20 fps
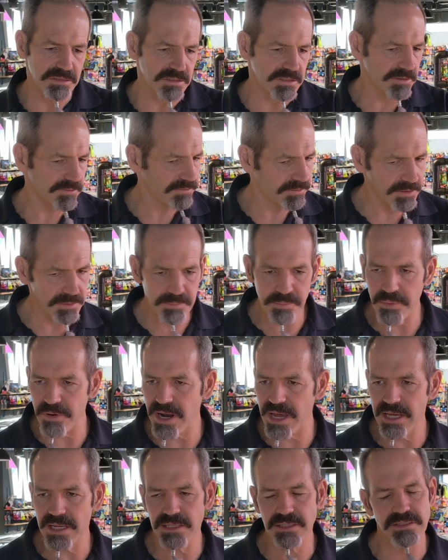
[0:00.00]
different
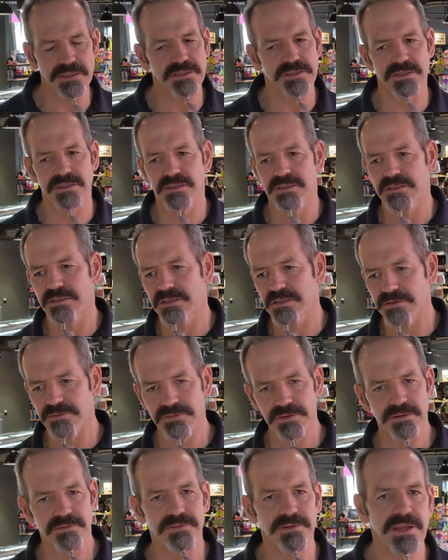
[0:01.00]
brands,
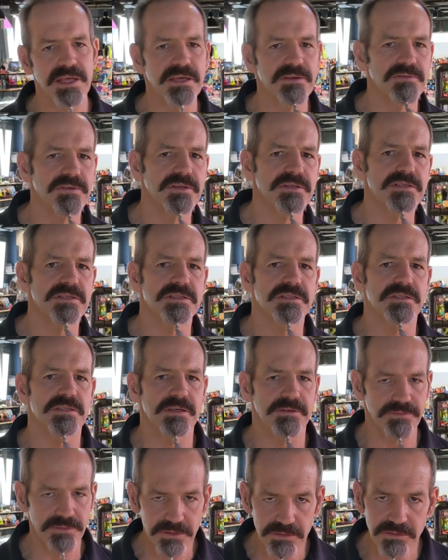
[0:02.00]
different flavors,
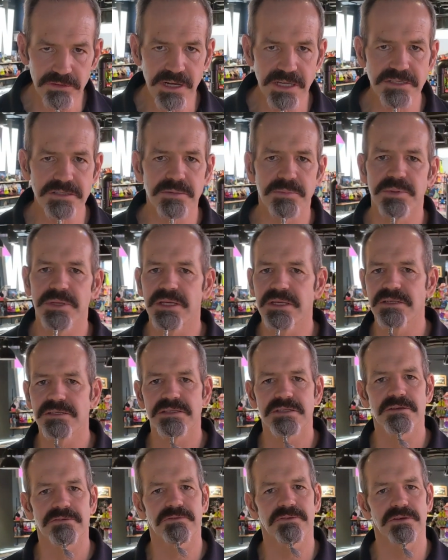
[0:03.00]
different
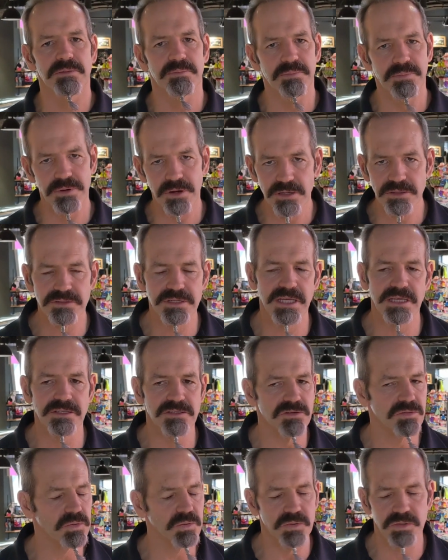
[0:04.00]
recipes, different protein
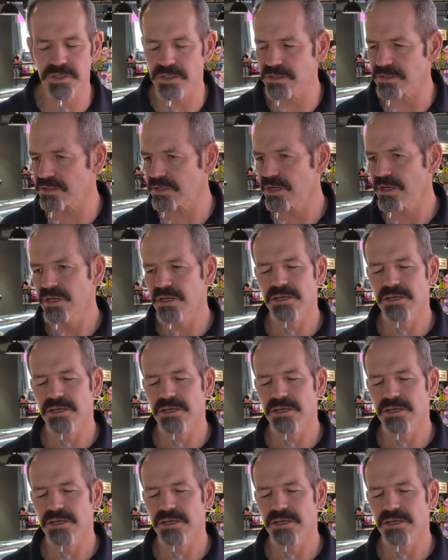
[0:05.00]
sources.